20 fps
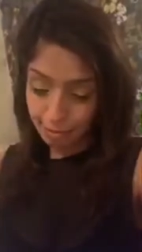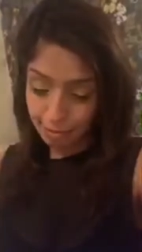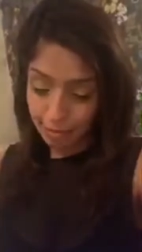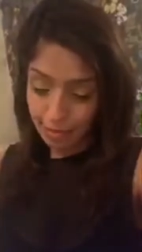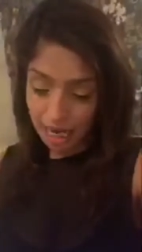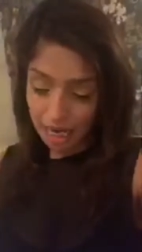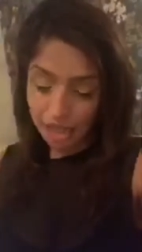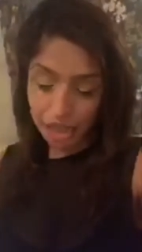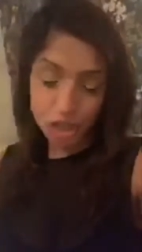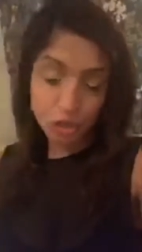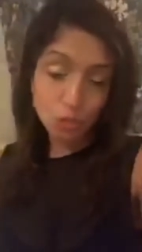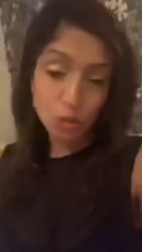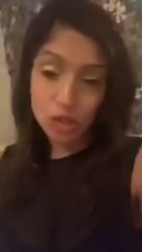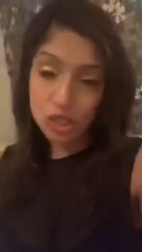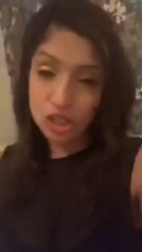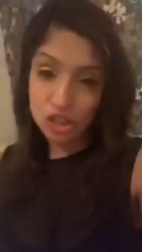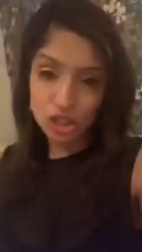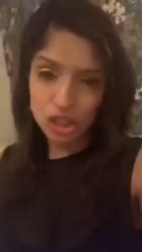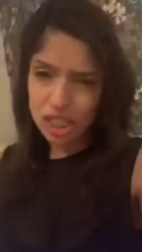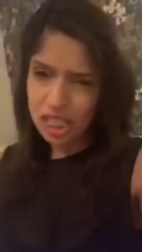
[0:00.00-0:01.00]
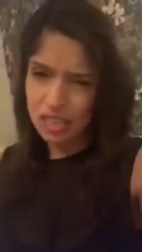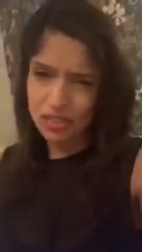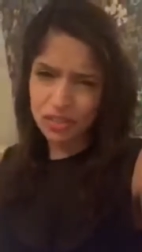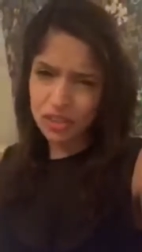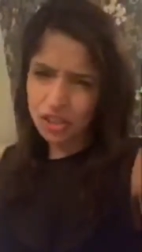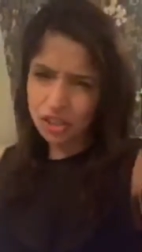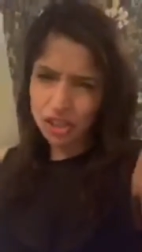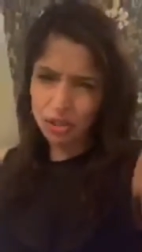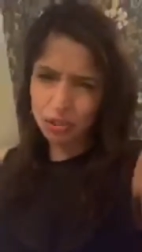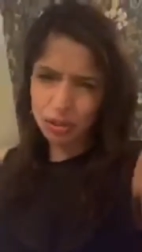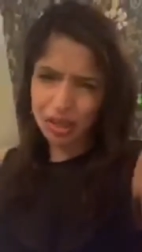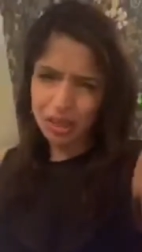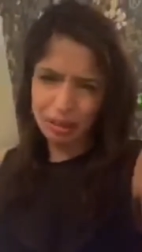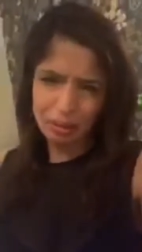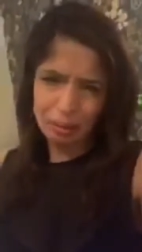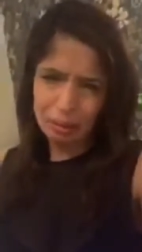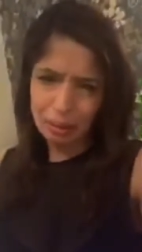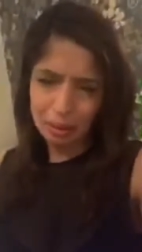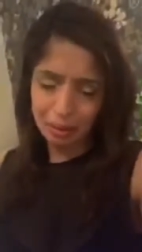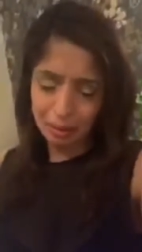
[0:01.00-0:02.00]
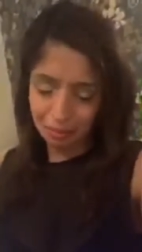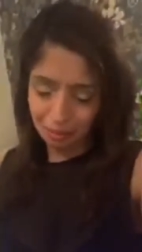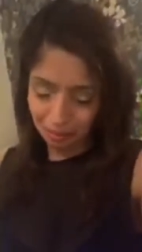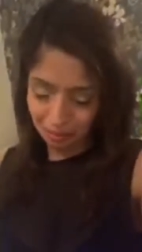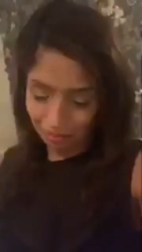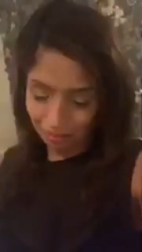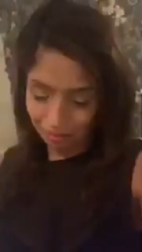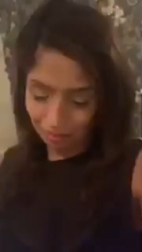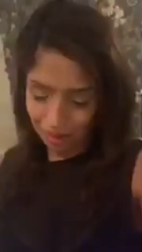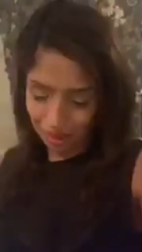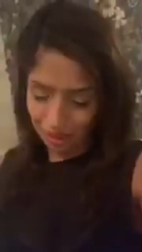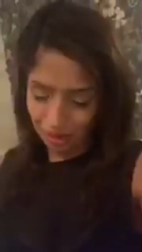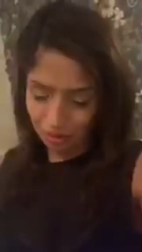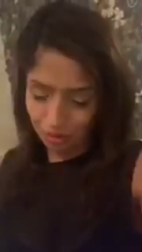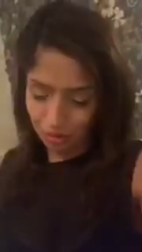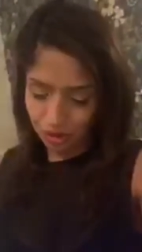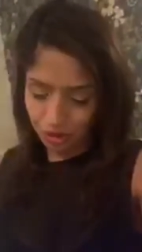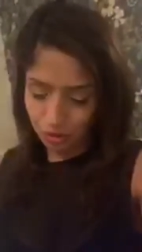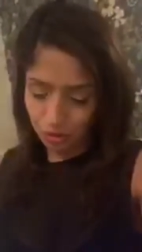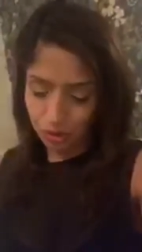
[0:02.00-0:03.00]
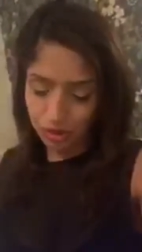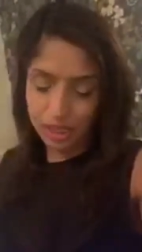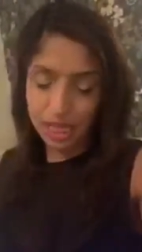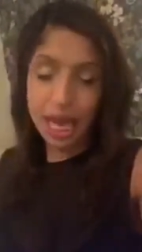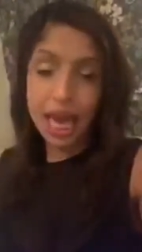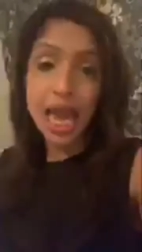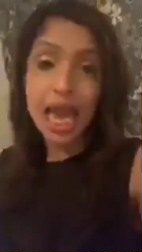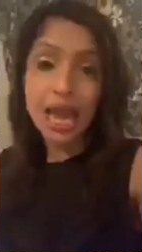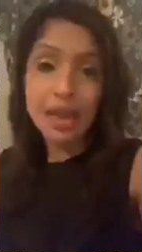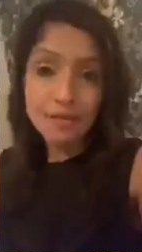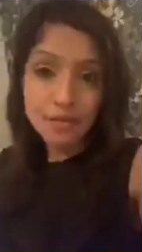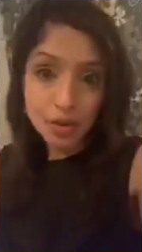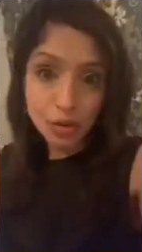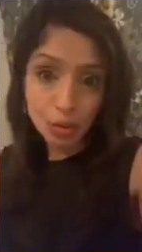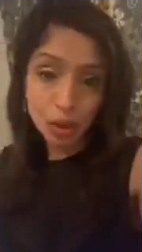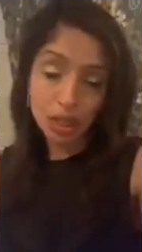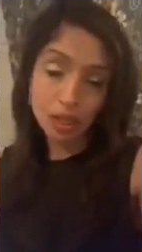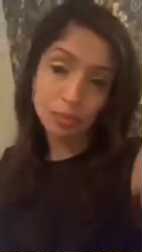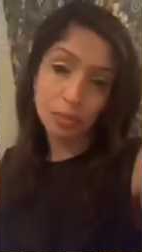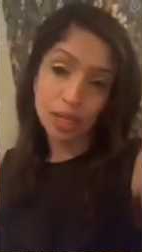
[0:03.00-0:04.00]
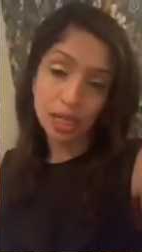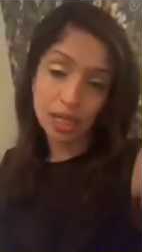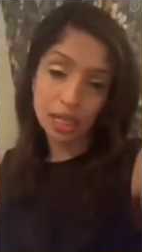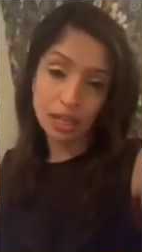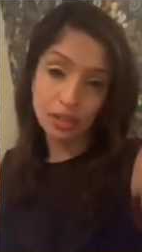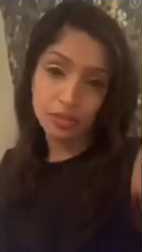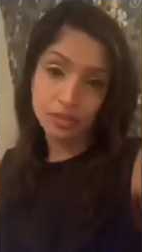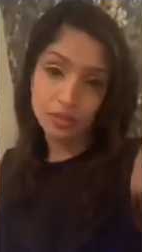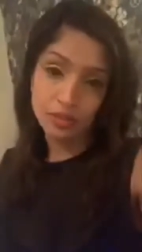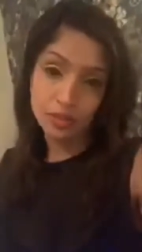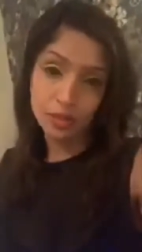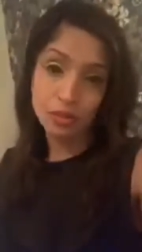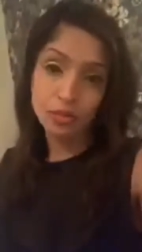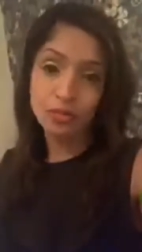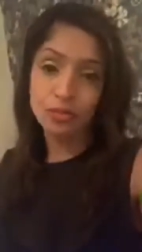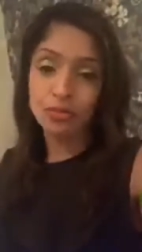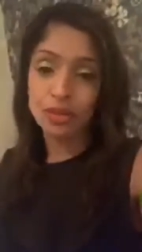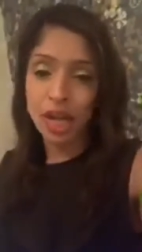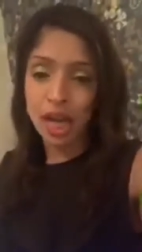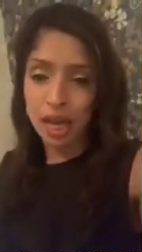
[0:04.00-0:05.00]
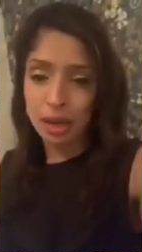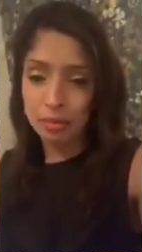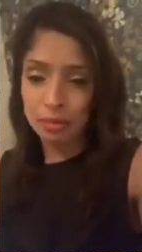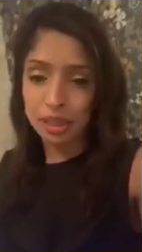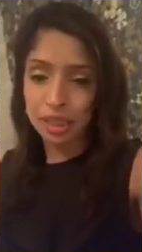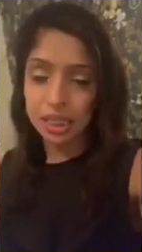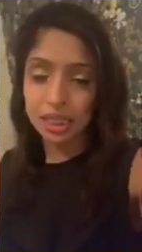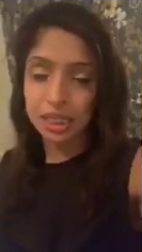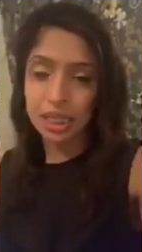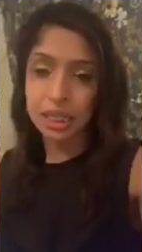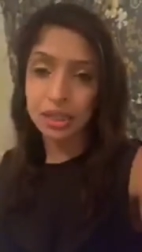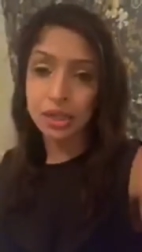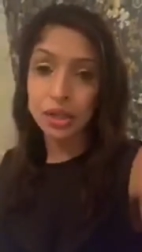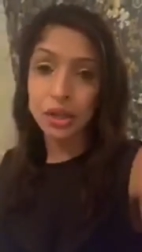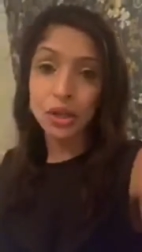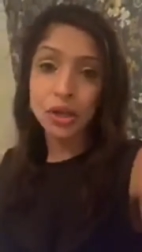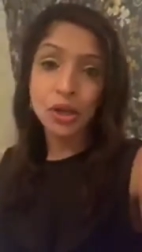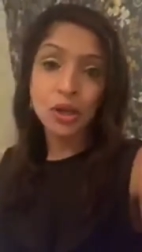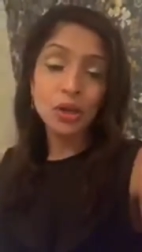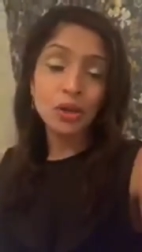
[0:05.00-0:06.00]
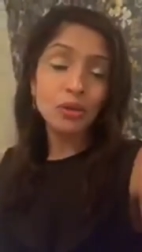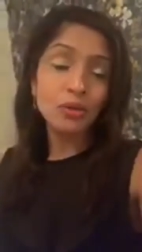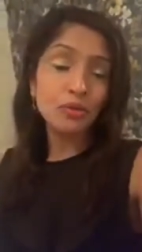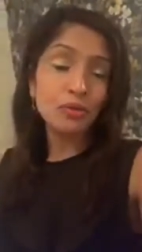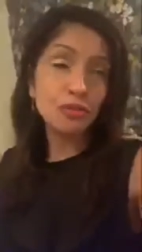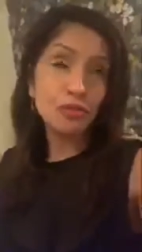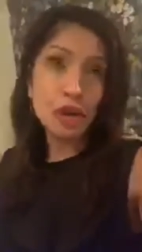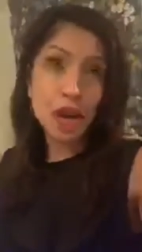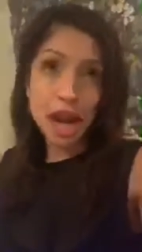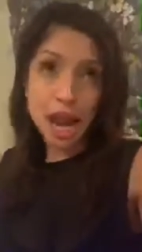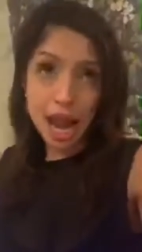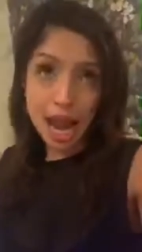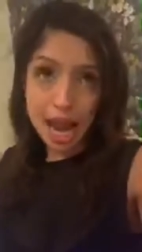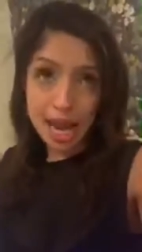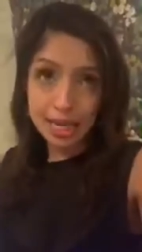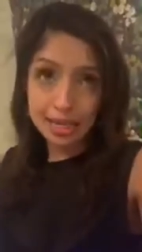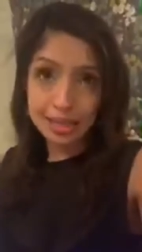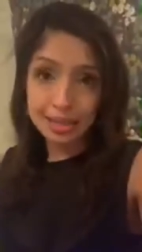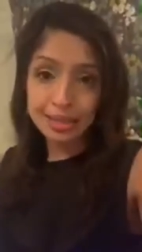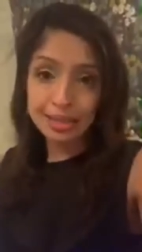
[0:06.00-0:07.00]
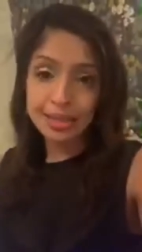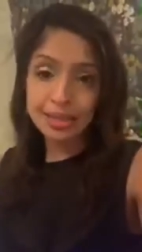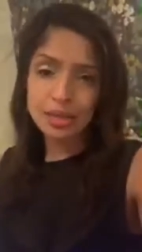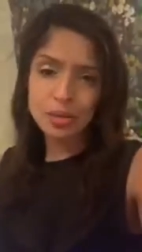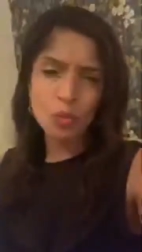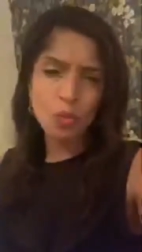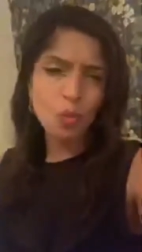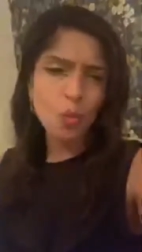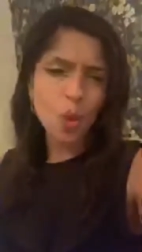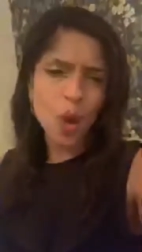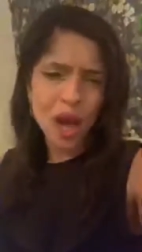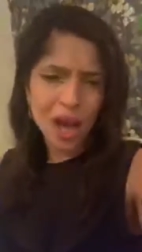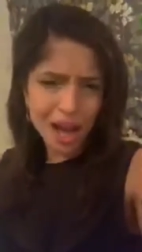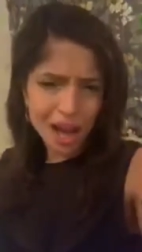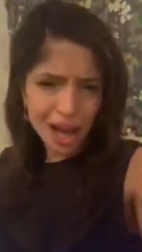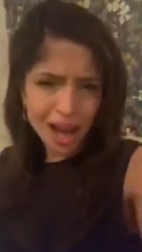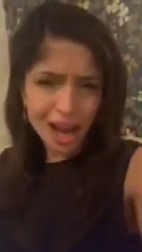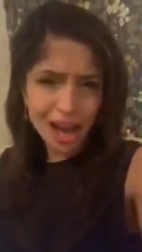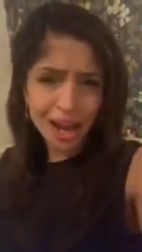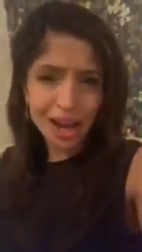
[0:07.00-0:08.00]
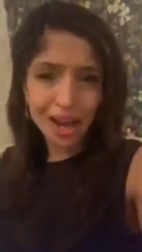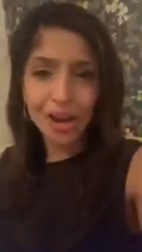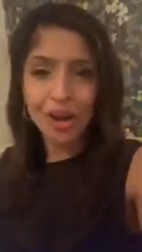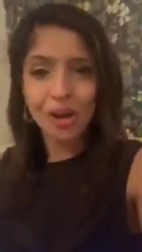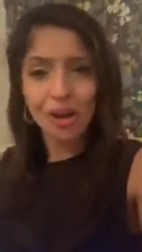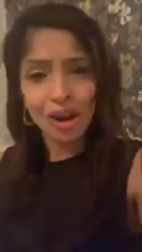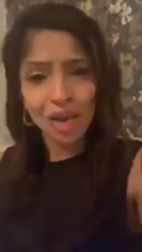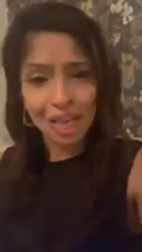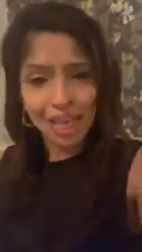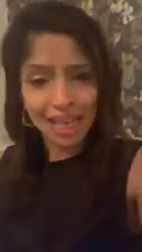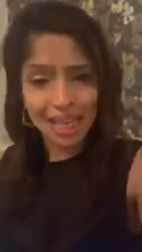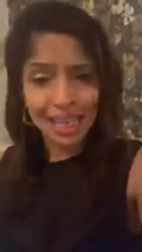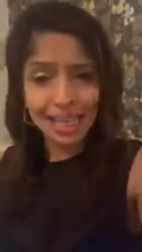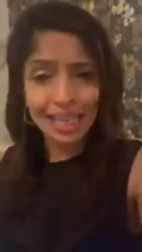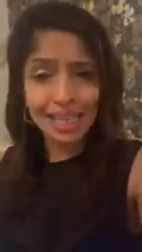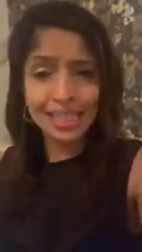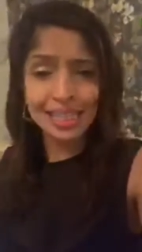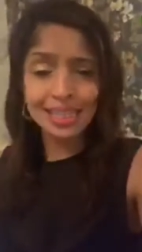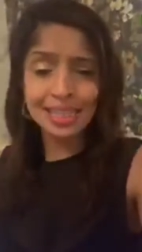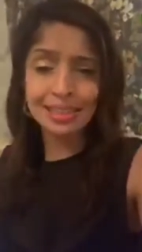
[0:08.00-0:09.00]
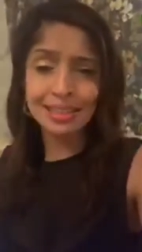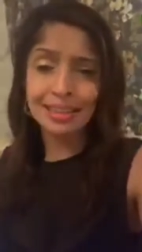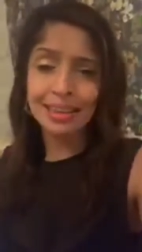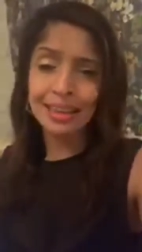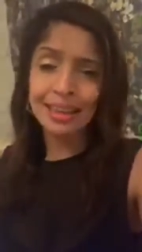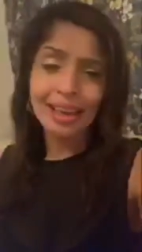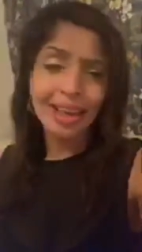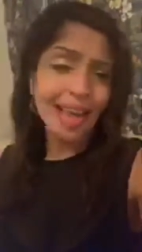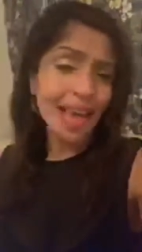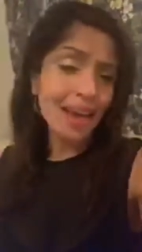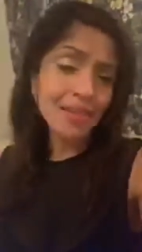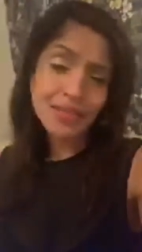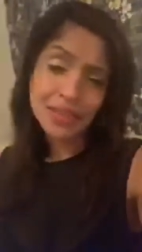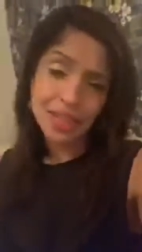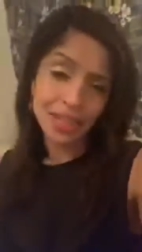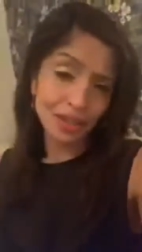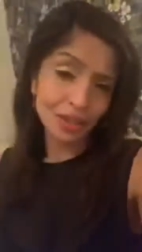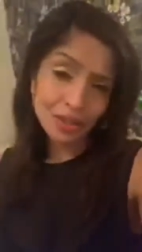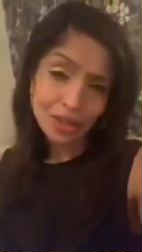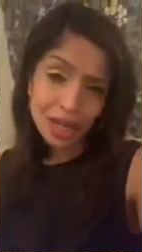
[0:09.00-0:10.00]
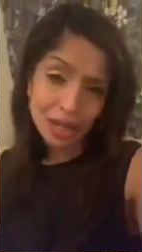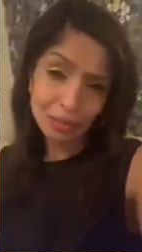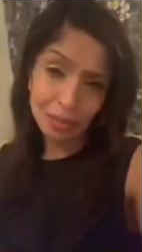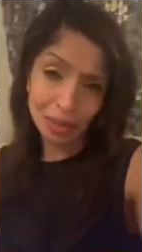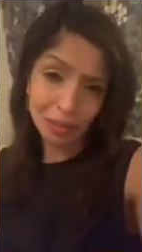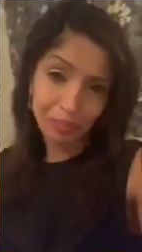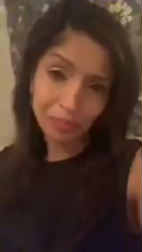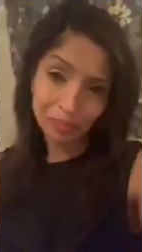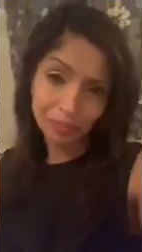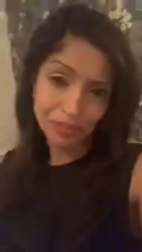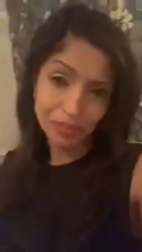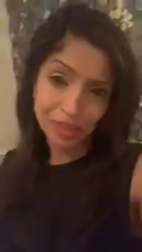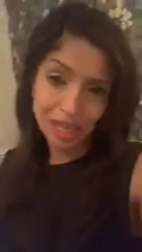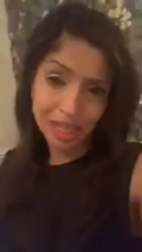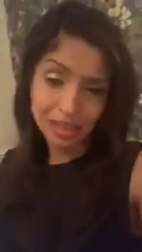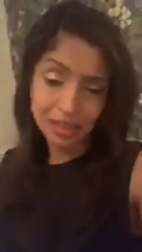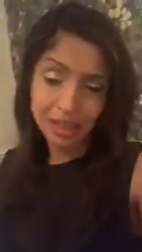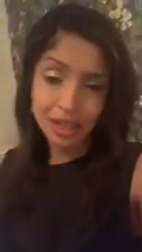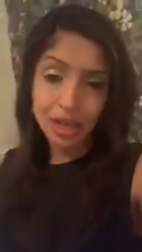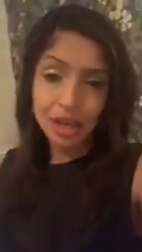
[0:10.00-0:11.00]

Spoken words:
so it wasn't even just with him, it was with everyone in my life, from family, friends, work, colleagues, everything, you name it, right?